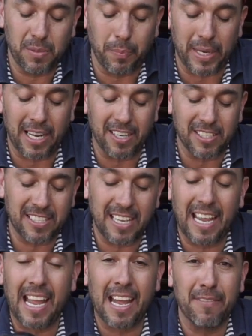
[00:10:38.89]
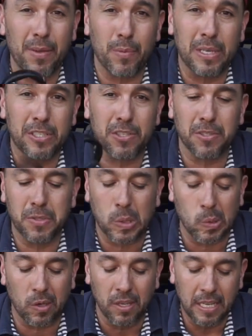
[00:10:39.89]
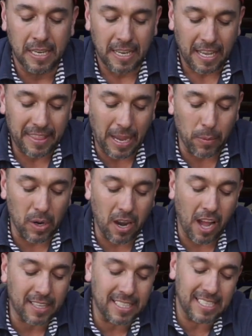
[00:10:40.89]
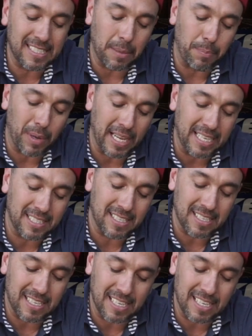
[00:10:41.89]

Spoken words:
but I also have the original tool that would lock these in place.